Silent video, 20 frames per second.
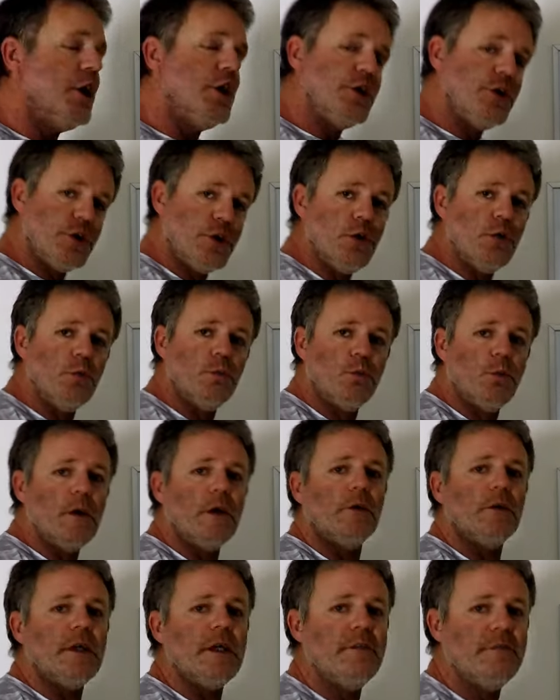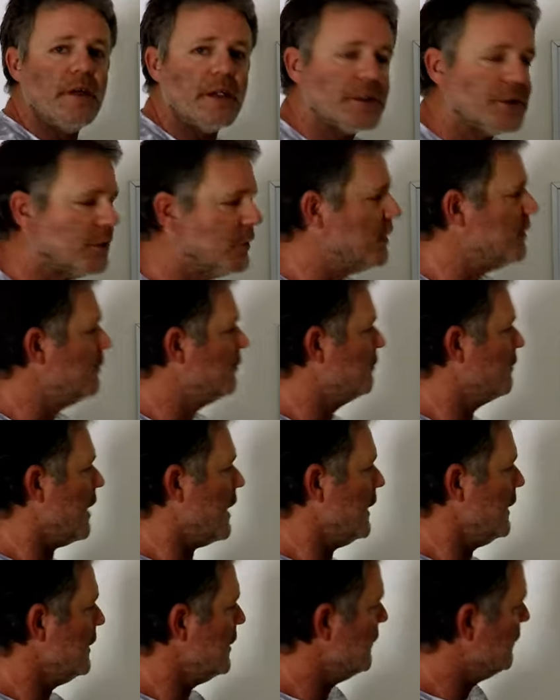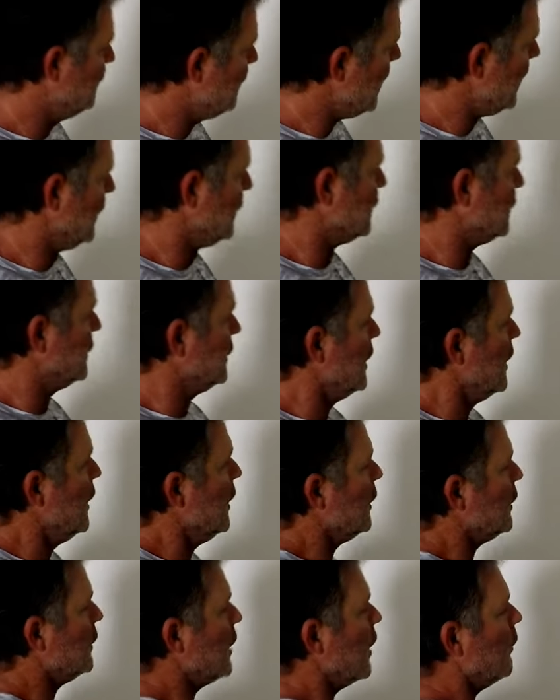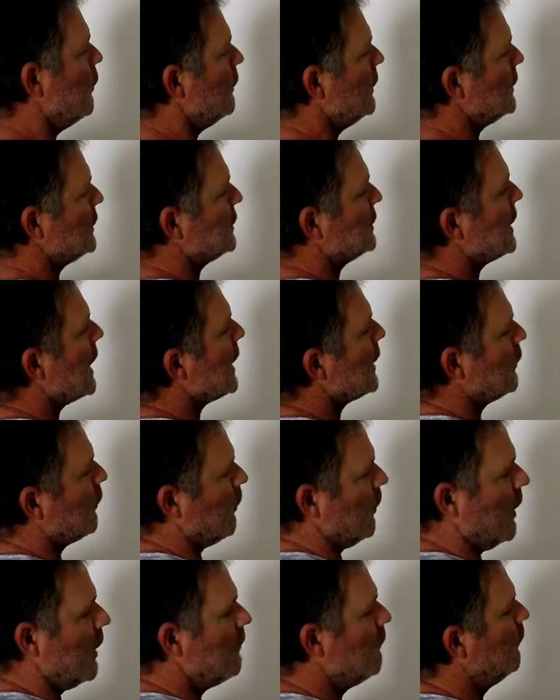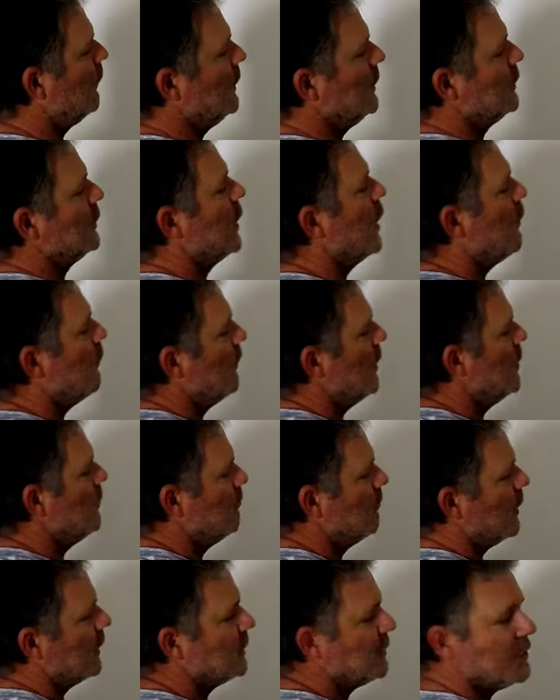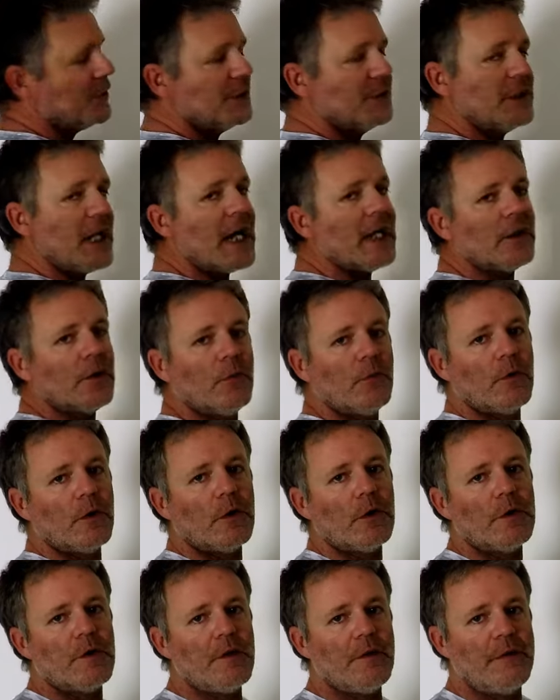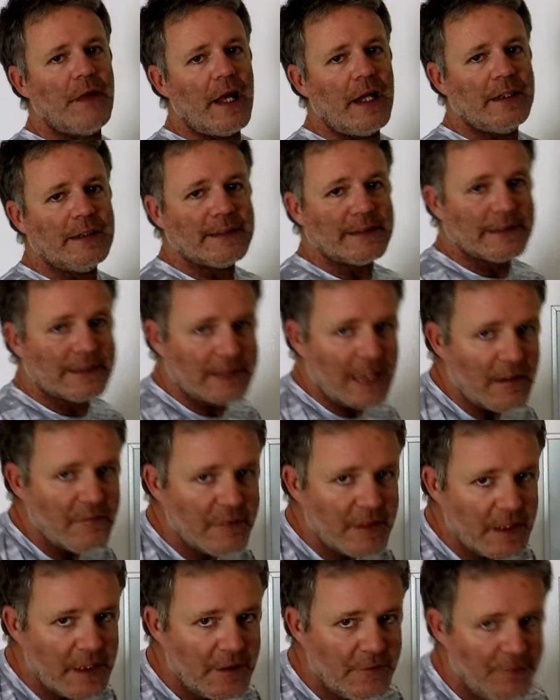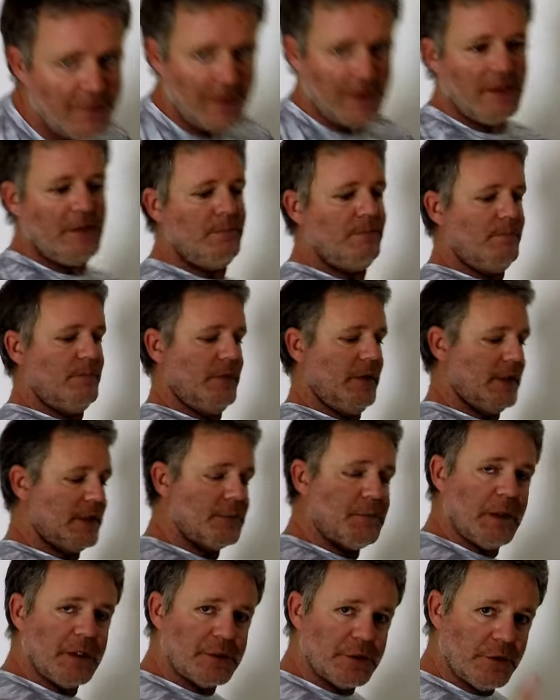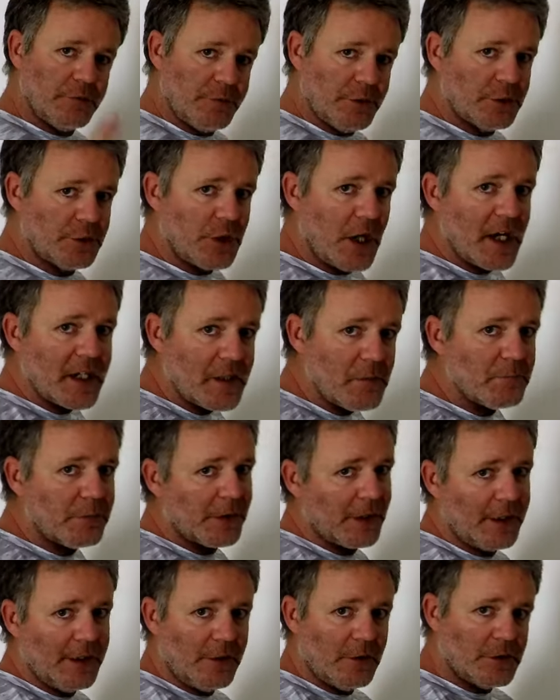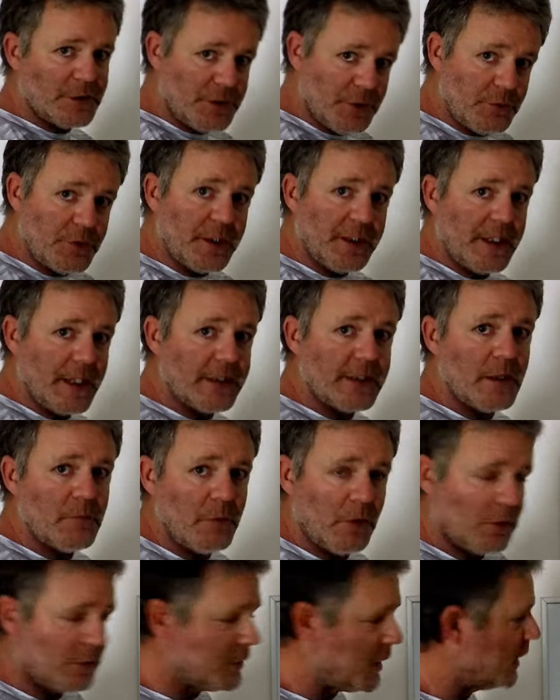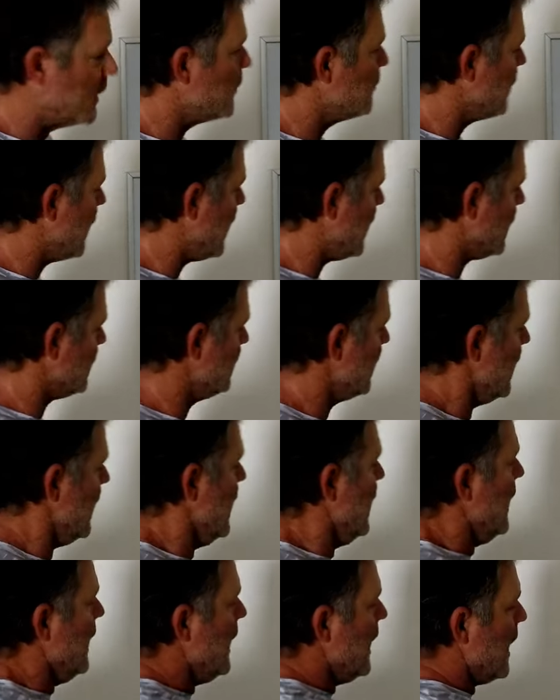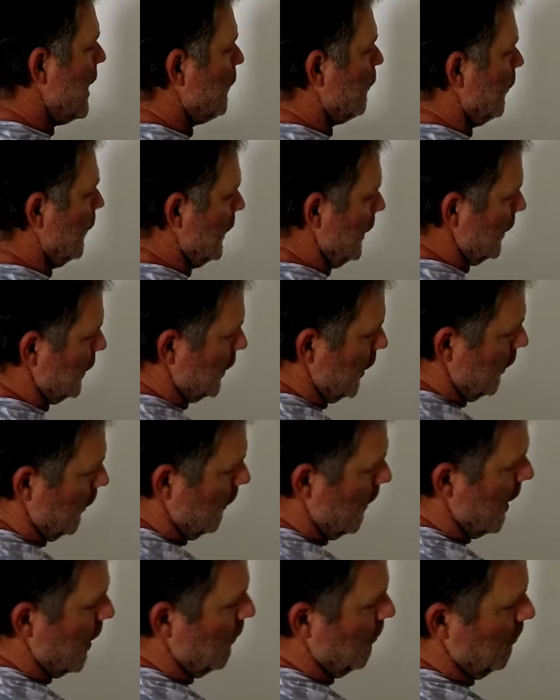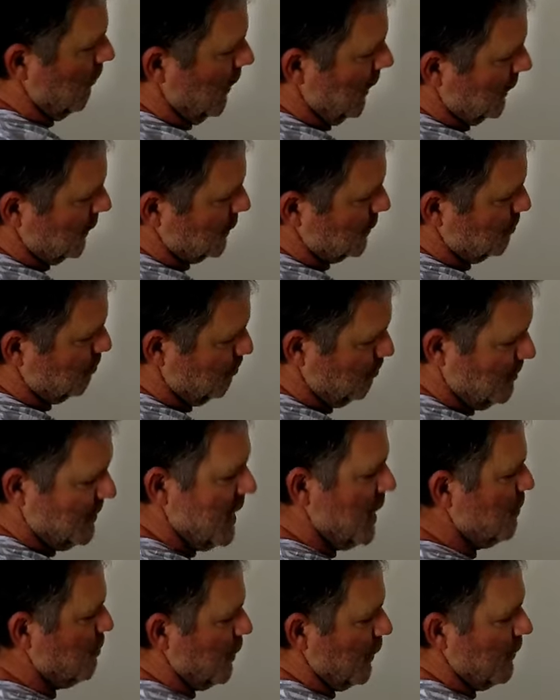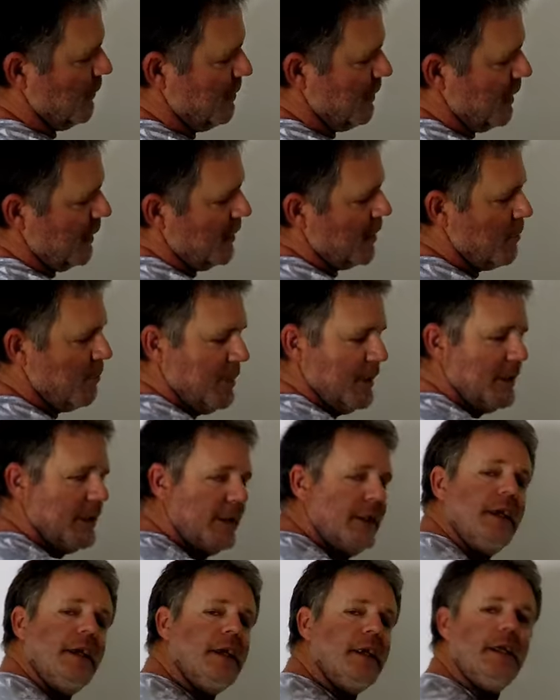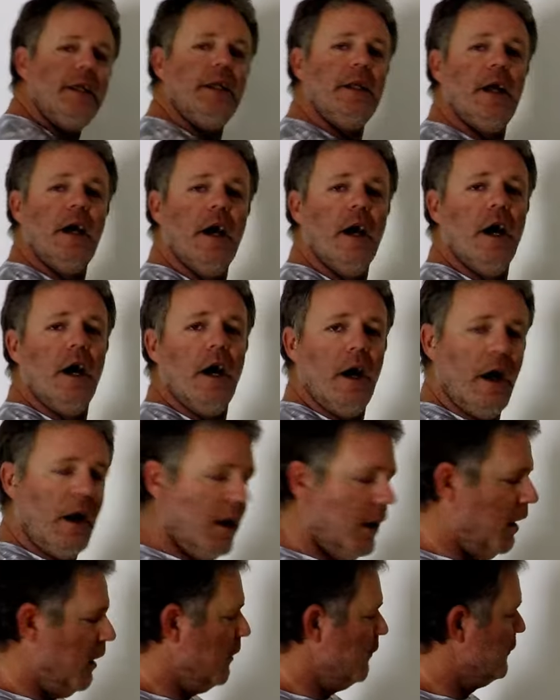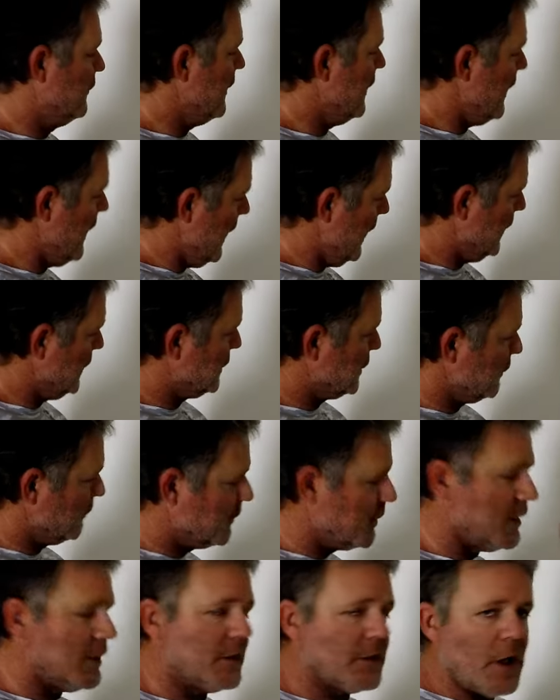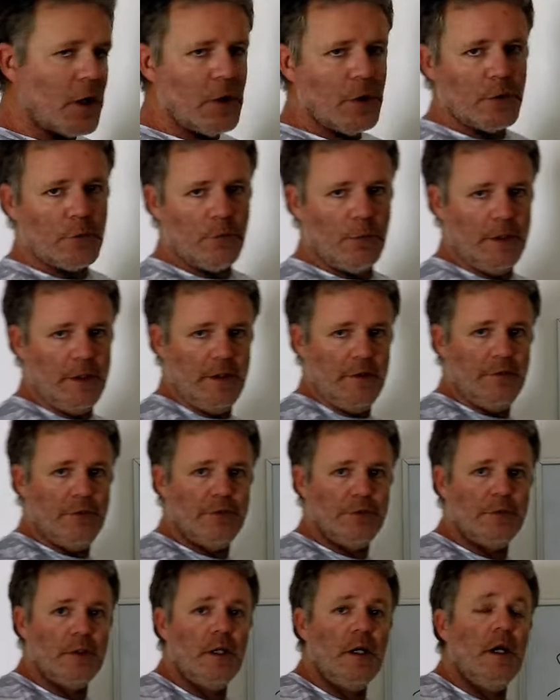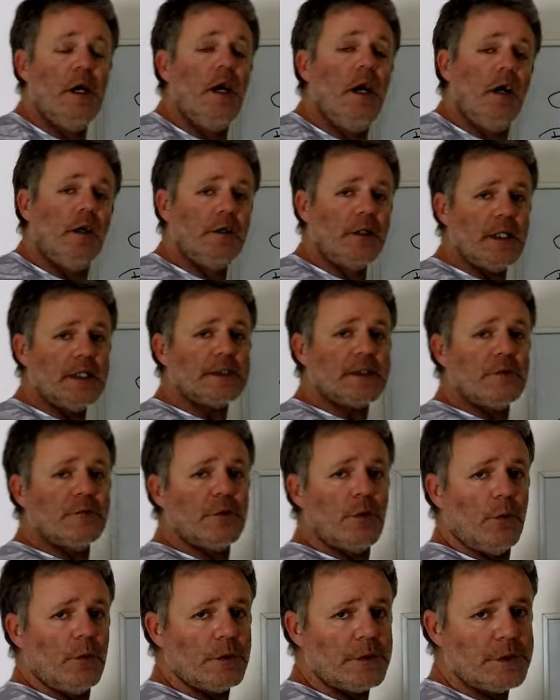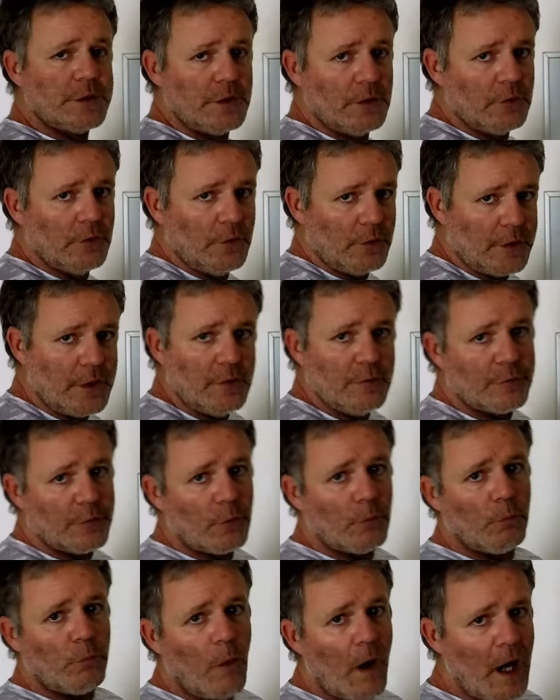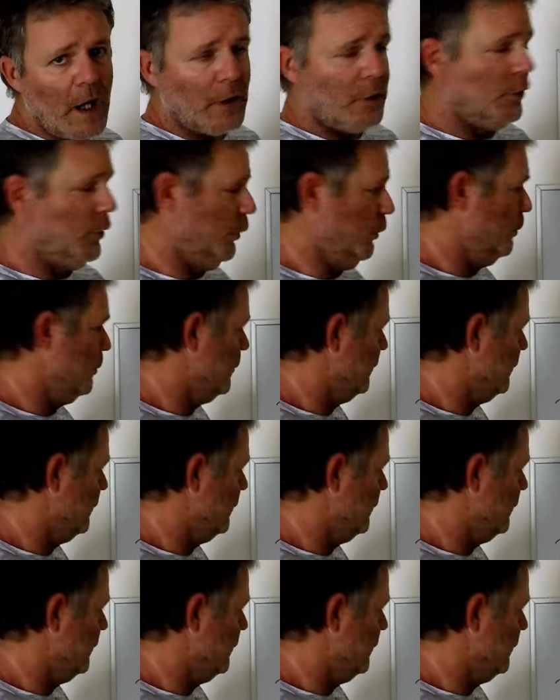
you will eventually find the fish. Go in shallower. I wouldn't go in much shallower than 70 feet, especially if you're dragging planers. You can get them hooked on the bottom. And I wouldn't go out much deeper than the beginning of the edge of the third reef. Unless, of course, you're looking for wahoo.